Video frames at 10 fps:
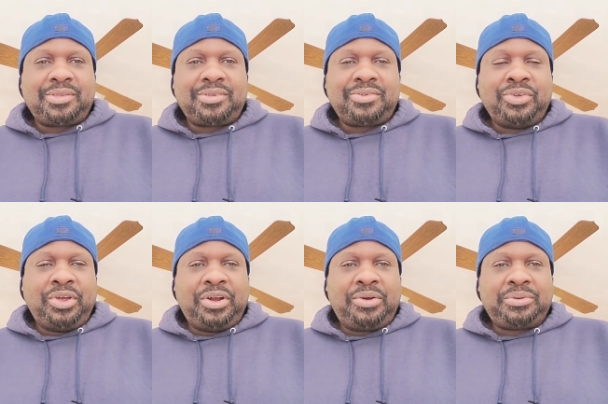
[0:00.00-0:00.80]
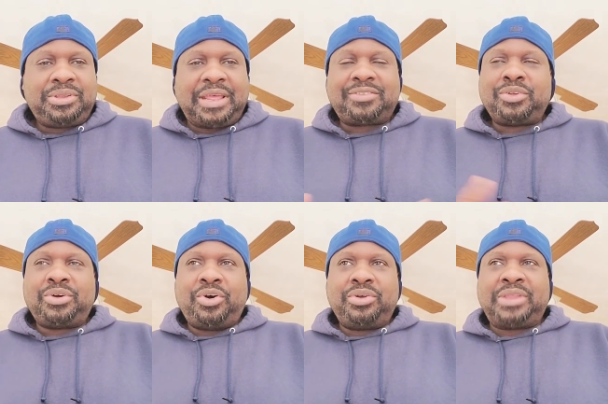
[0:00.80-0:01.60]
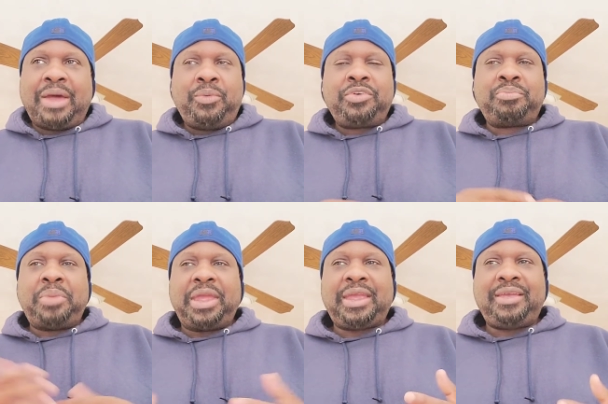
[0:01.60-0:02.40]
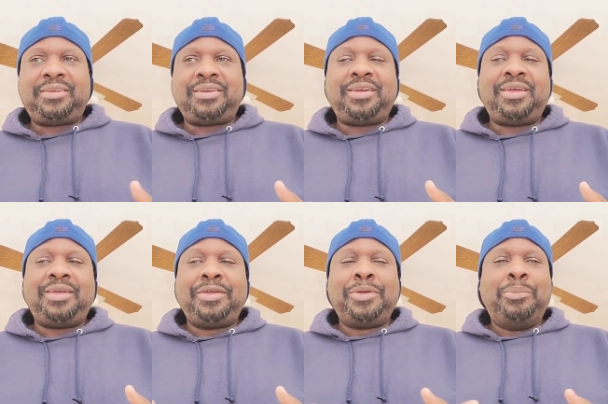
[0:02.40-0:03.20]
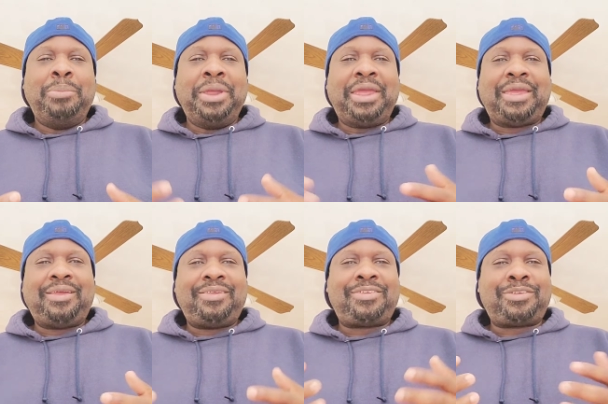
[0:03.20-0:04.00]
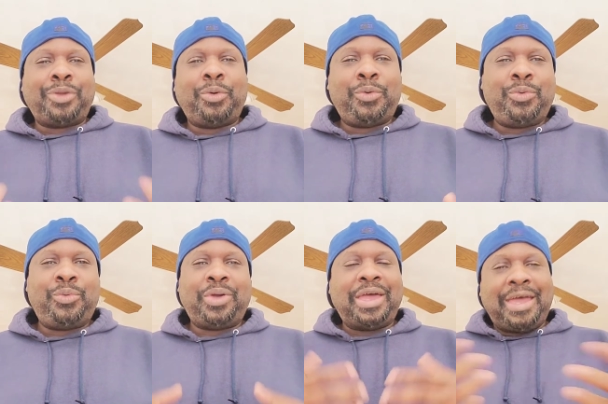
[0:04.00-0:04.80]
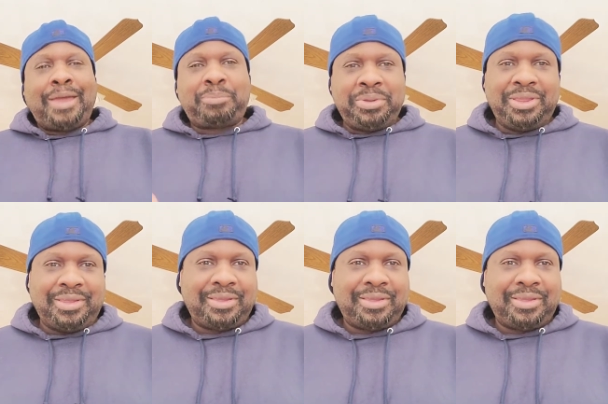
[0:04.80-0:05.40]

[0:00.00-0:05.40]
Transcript: You know, that's that would have made me so happy